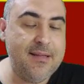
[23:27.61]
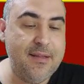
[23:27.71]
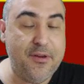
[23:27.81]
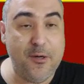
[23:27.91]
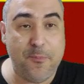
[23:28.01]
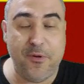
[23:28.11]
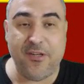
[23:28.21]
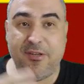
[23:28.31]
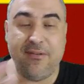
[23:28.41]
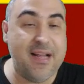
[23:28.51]
The third
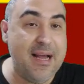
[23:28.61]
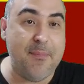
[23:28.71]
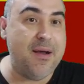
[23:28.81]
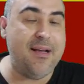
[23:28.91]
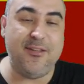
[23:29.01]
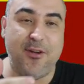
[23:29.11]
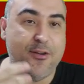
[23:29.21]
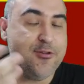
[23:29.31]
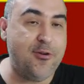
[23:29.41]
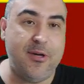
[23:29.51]
person, kama, is
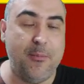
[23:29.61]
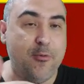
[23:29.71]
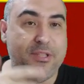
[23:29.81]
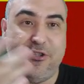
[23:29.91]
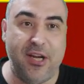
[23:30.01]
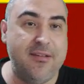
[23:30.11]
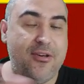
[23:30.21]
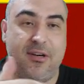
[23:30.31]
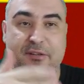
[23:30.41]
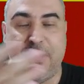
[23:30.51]
also a
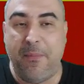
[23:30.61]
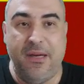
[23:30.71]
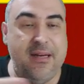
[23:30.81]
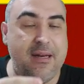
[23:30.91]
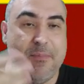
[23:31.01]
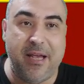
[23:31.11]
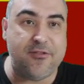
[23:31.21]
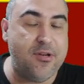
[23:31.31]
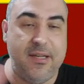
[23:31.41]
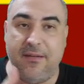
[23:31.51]
multi-gender. It's feminine and
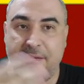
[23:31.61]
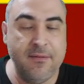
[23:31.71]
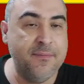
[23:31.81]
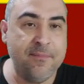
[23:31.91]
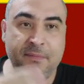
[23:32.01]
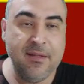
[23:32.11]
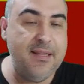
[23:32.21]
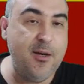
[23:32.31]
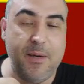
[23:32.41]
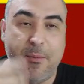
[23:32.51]
masculine.
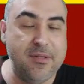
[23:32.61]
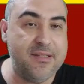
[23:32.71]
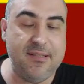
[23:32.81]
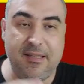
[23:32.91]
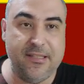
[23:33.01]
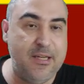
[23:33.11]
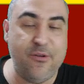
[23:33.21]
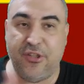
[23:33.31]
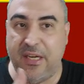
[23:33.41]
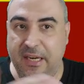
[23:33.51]
Yanomamo doesn't
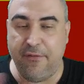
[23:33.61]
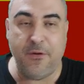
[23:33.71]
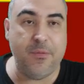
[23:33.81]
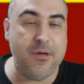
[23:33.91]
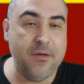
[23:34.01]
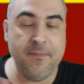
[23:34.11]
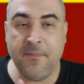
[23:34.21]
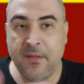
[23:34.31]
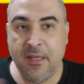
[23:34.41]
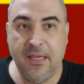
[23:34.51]
distinguish he from
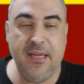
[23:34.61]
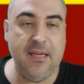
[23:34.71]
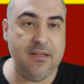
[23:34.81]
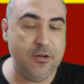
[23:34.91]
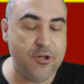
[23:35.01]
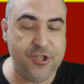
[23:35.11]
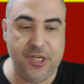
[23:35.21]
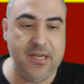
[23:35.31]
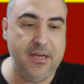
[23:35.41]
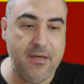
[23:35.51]
he and or
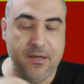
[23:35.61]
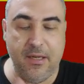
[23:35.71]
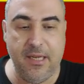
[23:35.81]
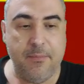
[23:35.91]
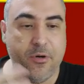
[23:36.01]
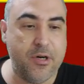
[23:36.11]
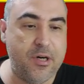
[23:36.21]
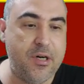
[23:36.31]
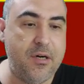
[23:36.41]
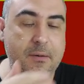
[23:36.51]
she, him or
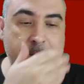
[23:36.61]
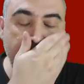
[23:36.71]
her.